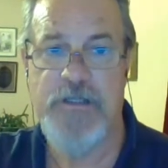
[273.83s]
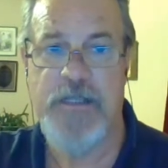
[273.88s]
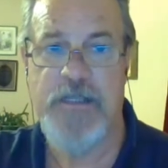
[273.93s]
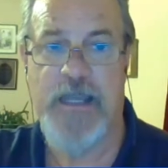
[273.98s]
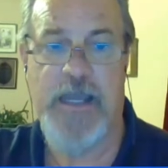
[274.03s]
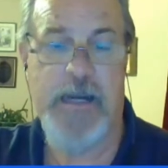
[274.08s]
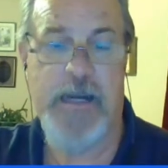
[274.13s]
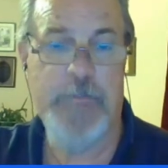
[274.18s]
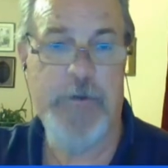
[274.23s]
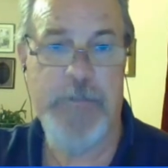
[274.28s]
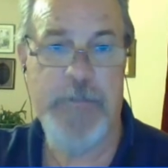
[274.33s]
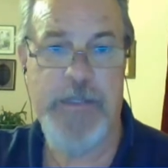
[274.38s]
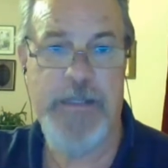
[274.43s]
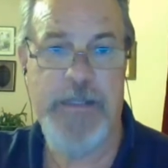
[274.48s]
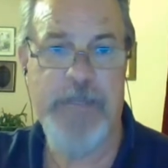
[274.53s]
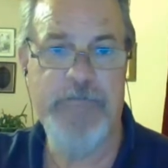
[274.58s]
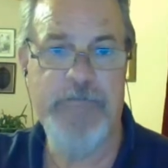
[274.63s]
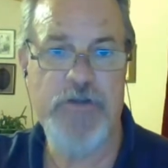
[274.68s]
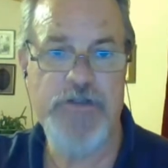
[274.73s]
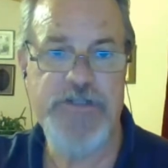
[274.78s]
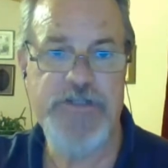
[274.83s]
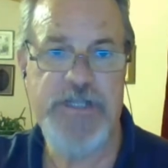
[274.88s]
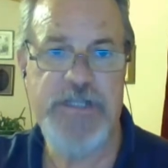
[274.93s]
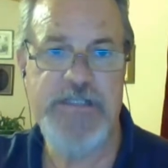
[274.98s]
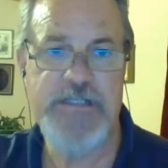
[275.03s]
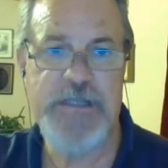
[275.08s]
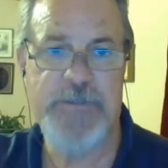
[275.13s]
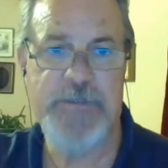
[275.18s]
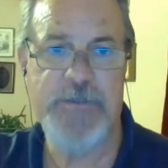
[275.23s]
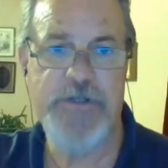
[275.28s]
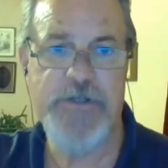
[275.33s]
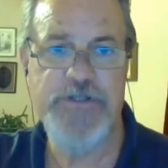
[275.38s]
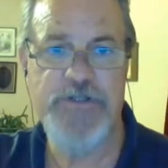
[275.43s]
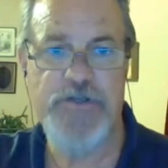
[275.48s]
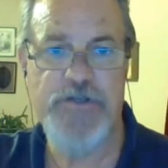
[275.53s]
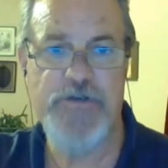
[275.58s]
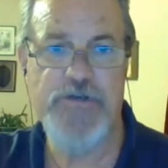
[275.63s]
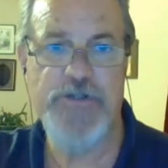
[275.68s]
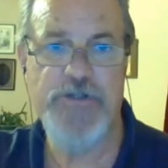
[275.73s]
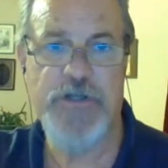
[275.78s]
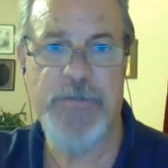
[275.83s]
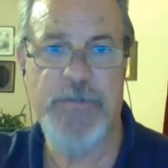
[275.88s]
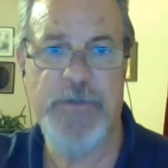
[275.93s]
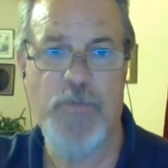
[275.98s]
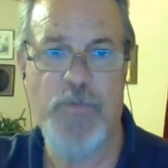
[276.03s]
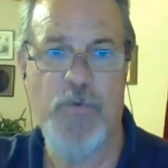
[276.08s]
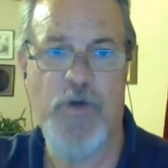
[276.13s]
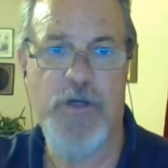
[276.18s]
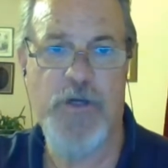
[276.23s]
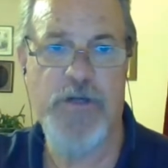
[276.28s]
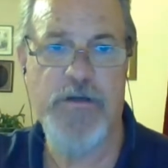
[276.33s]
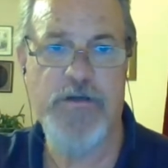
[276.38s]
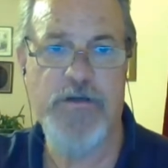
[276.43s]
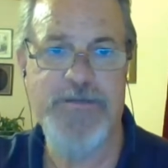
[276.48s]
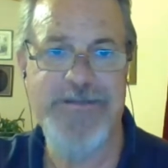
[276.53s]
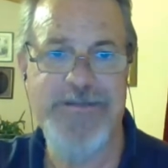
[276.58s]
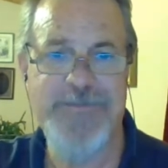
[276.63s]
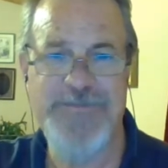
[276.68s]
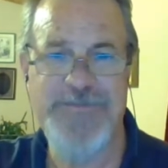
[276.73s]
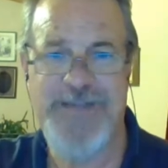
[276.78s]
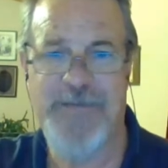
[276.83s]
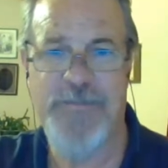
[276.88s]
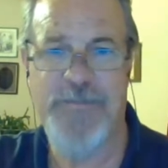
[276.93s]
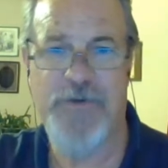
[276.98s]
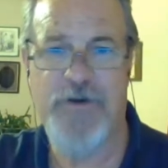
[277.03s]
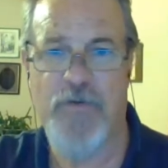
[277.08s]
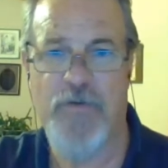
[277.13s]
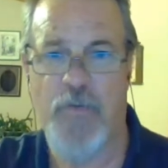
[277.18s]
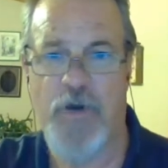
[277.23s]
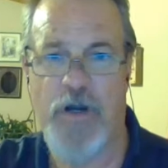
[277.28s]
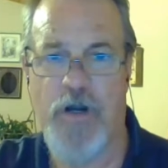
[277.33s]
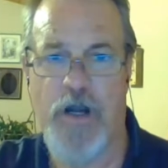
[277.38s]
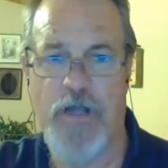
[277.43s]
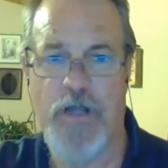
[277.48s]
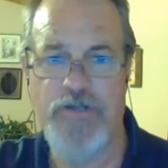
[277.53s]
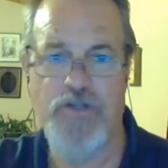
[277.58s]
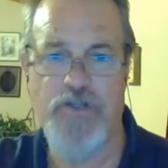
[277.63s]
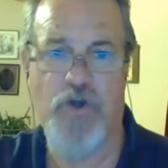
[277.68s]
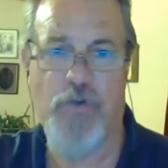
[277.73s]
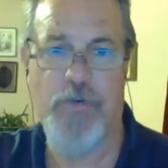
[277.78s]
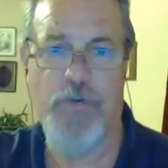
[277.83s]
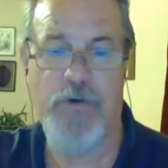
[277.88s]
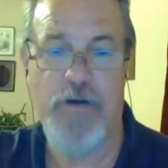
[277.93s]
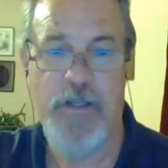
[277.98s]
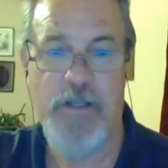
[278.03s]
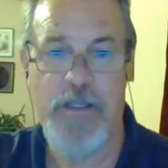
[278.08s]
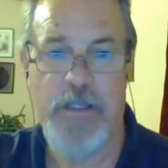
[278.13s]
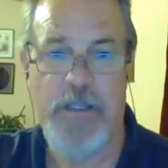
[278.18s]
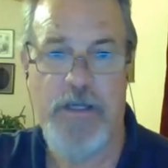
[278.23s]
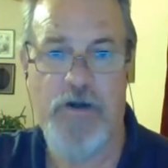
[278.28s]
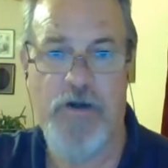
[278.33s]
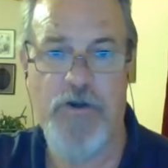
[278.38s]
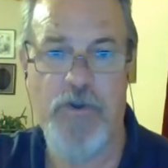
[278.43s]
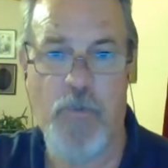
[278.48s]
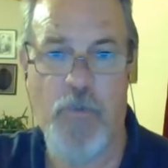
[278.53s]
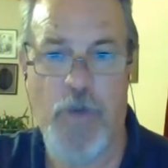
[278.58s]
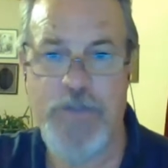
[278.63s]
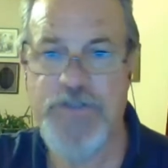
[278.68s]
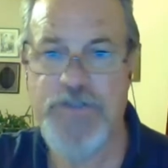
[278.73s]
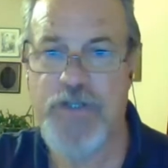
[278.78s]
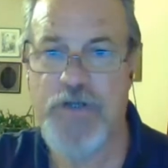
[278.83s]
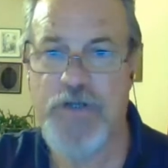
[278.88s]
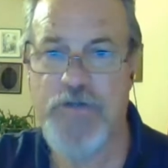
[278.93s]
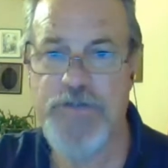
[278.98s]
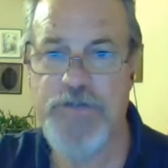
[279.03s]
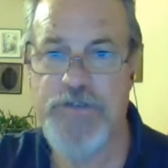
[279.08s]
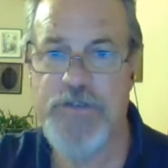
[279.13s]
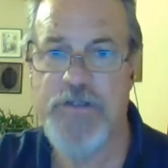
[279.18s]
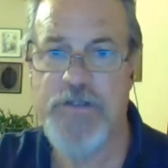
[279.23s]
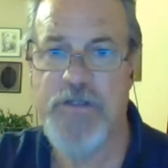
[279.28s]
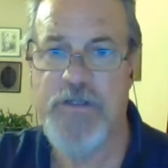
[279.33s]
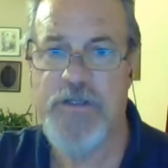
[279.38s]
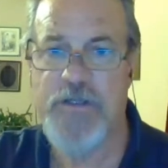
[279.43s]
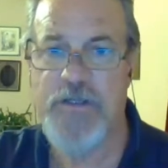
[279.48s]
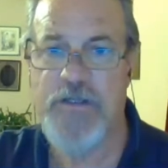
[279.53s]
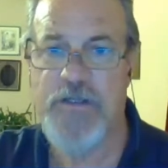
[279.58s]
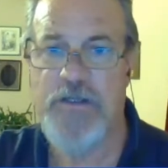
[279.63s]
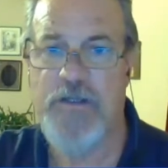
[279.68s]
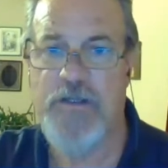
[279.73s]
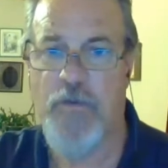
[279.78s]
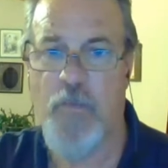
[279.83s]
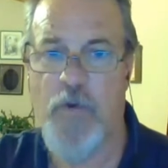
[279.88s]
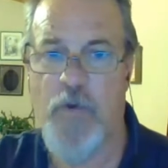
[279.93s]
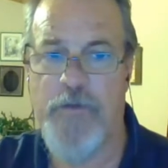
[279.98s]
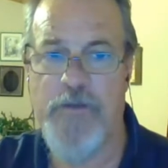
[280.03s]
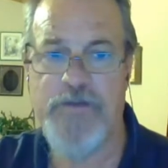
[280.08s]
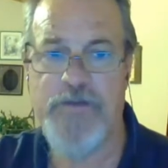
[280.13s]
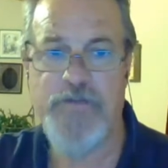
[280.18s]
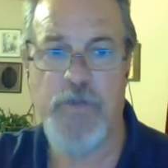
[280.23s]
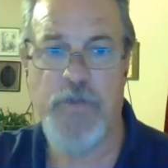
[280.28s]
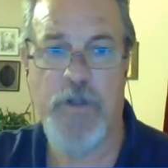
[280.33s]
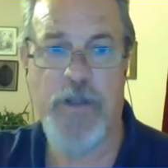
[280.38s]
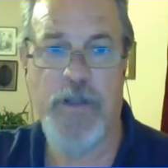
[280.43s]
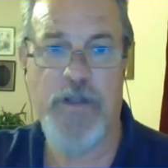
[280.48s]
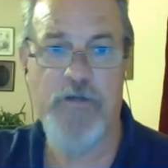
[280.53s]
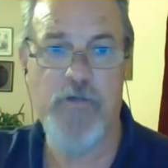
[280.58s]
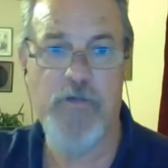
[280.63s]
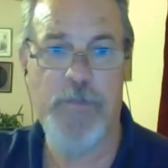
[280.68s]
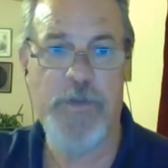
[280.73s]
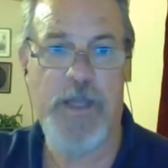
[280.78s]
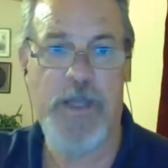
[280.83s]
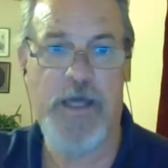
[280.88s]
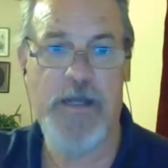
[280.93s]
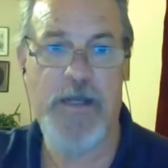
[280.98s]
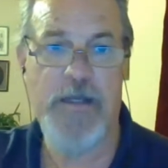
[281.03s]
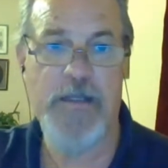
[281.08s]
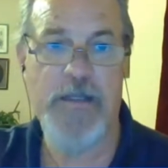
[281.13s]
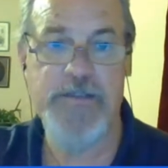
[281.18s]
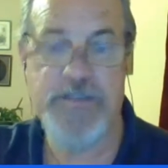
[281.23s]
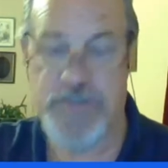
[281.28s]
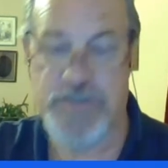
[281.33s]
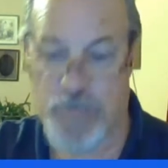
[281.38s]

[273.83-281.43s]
And I'm going to be giving those dates out pretty soon. There's going to be one in September, one in October here on the West Coast. The one that's really going to apply to us is the